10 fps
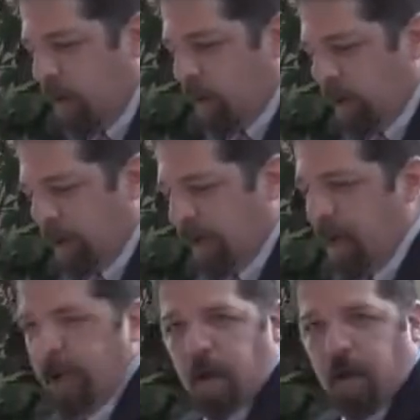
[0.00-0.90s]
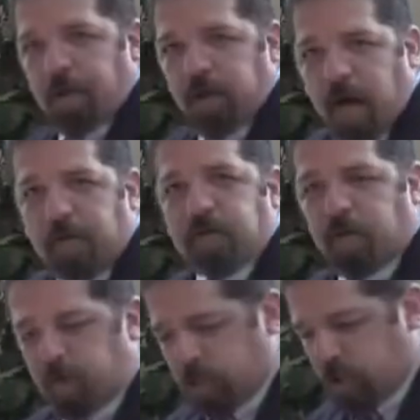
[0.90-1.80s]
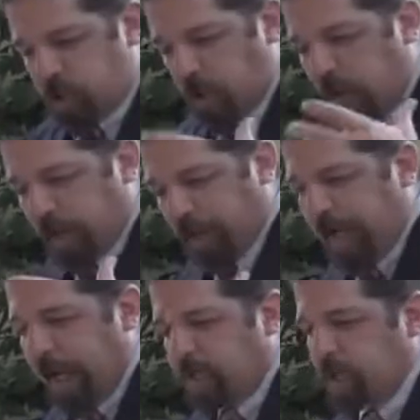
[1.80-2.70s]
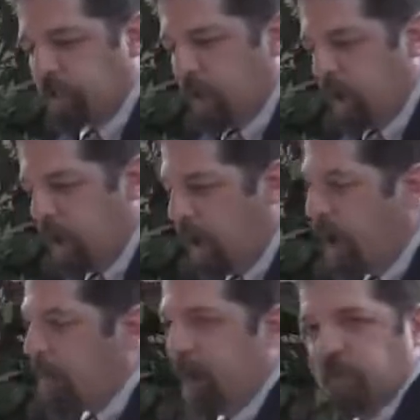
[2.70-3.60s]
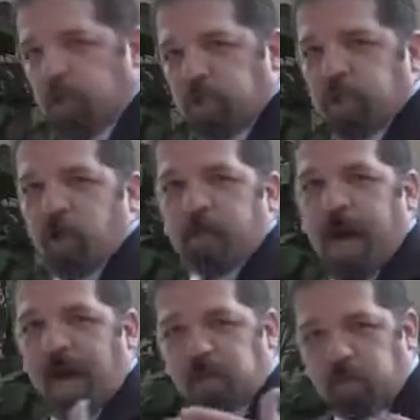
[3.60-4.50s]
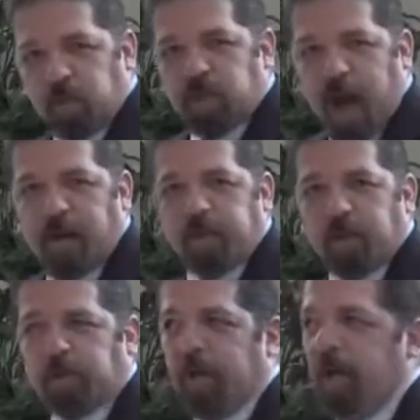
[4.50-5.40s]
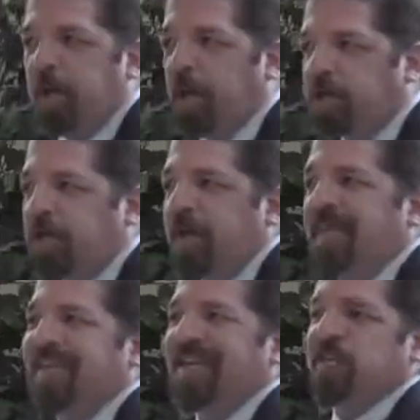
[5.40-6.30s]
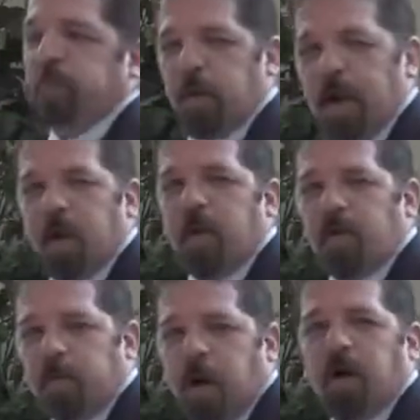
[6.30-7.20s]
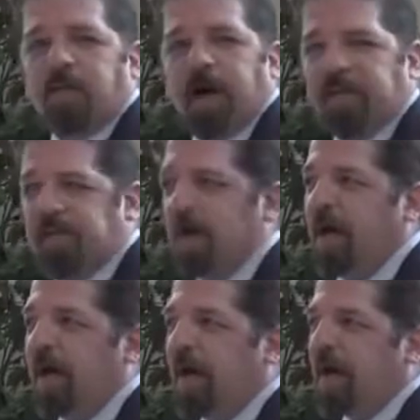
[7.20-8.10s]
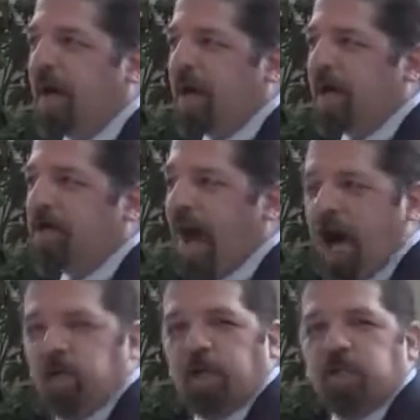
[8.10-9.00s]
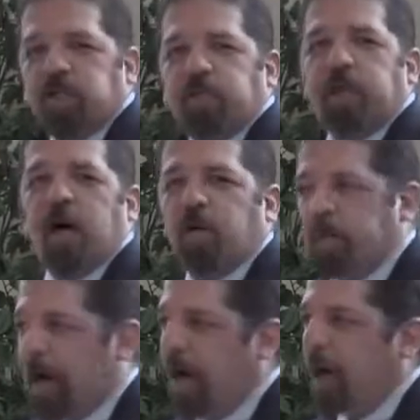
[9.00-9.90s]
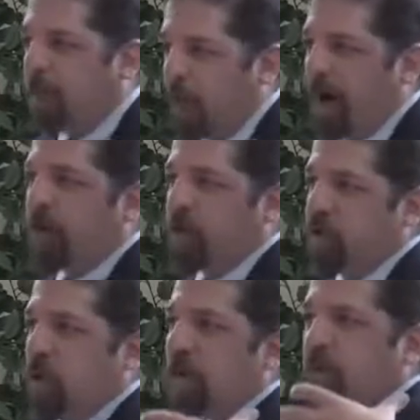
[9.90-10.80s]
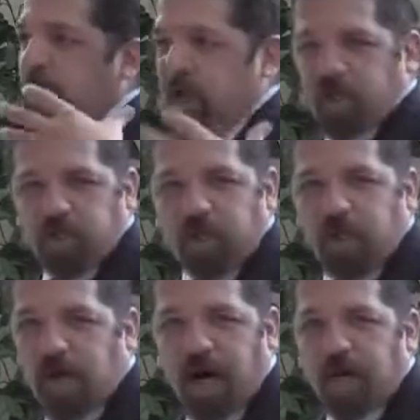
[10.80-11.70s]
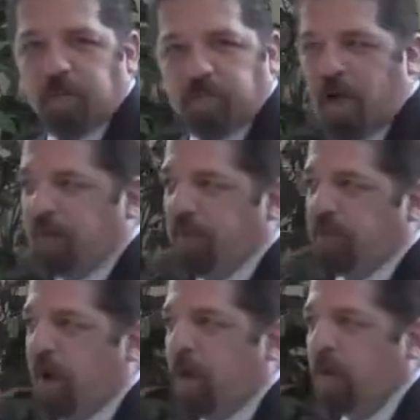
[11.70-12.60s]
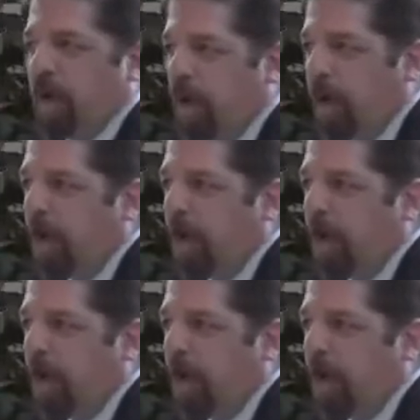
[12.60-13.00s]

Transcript: Really, and I don't have time to show all the connections here, but if you just look back 2 chapters, you'll see that this prayer on the part of Isaiah is actually sparked by a promise or a prediction that God himself has already